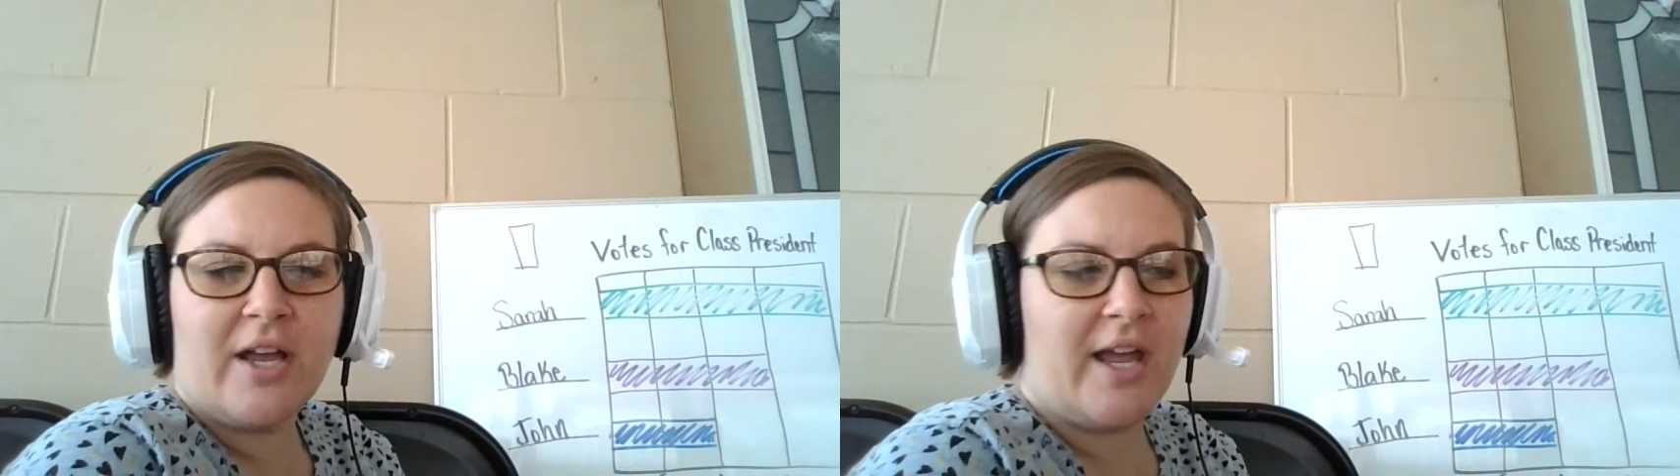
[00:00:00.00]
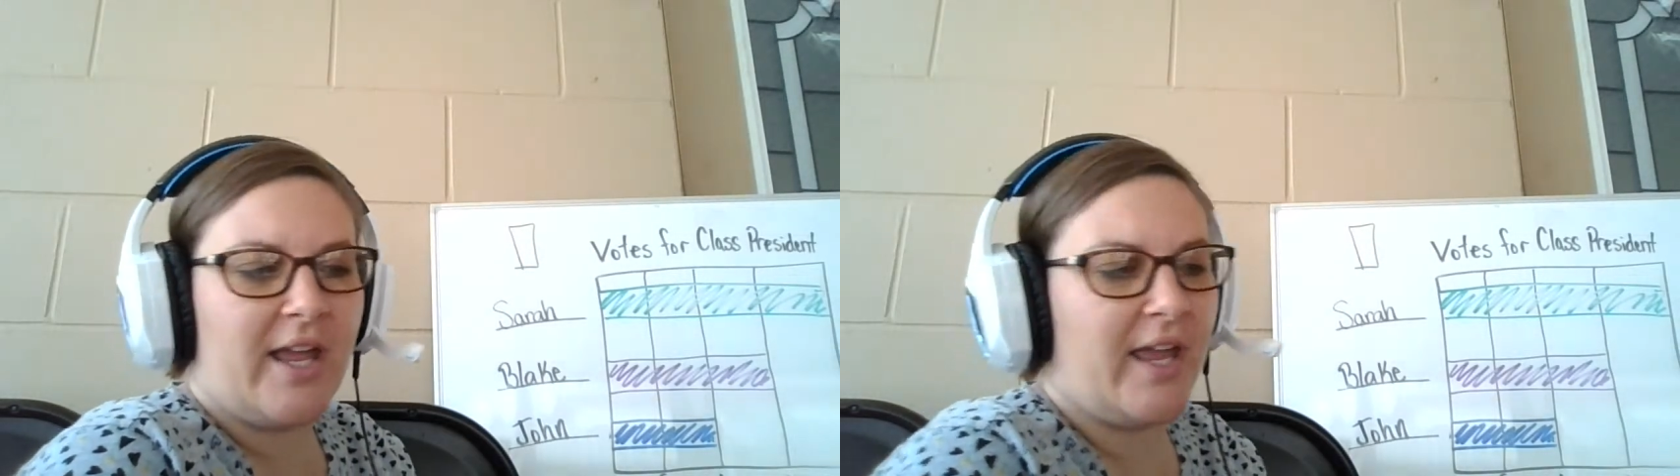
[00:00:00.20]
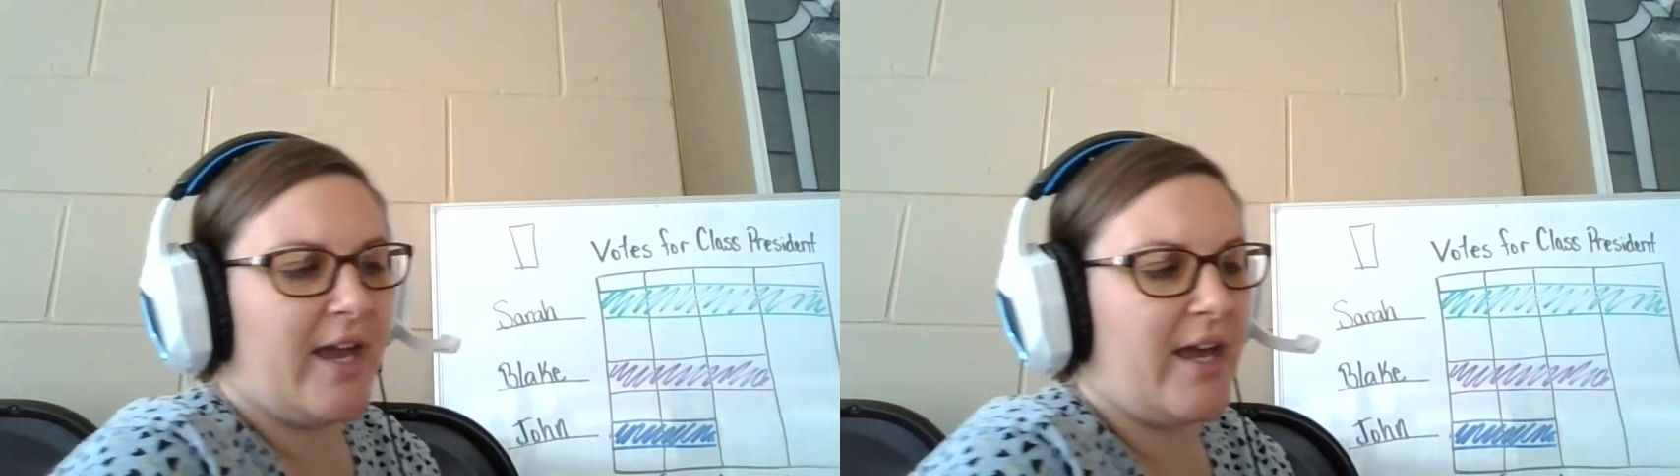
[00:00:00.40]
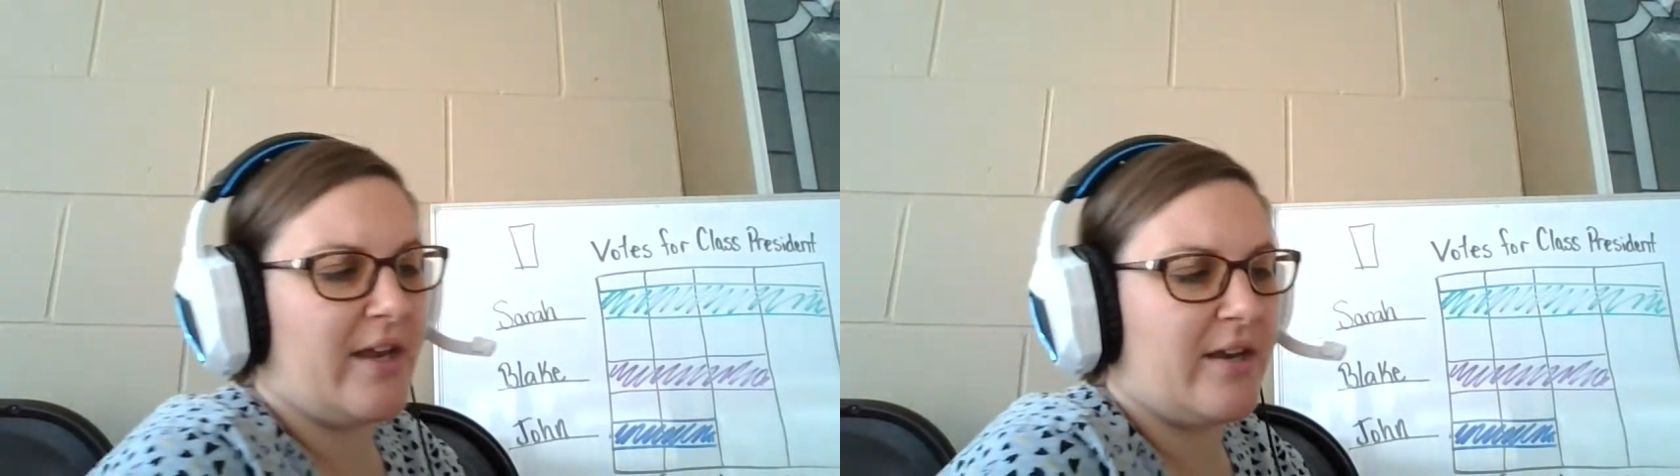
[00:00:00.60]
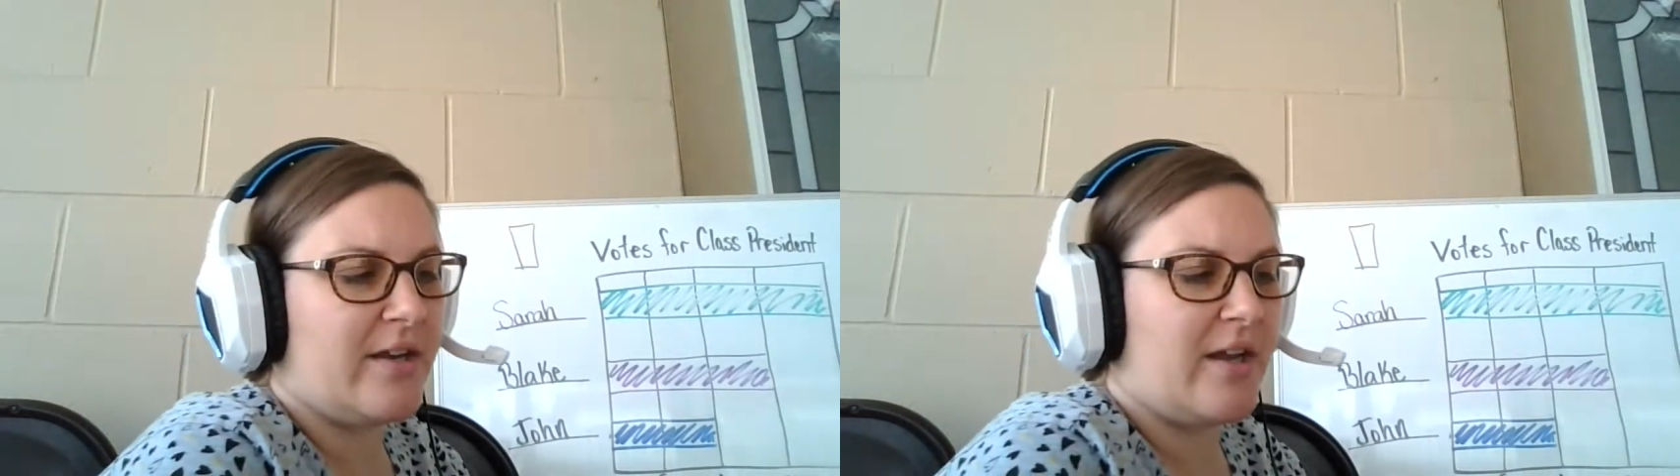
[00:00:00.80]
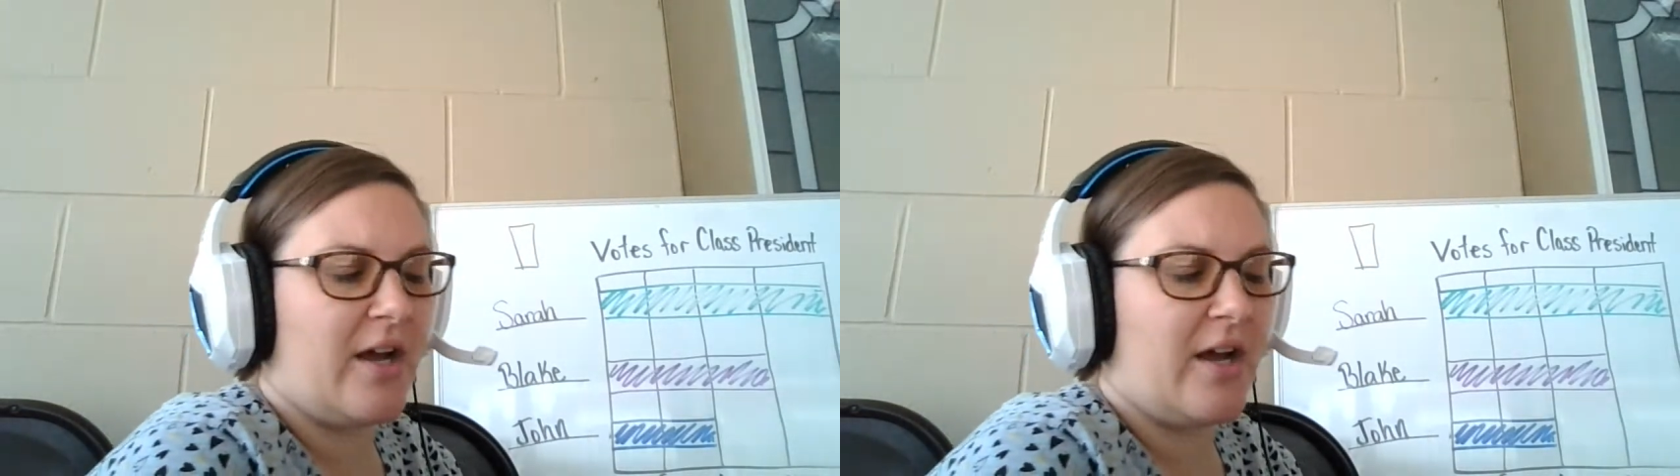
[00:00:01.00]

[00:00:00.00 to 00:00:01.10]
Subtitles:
and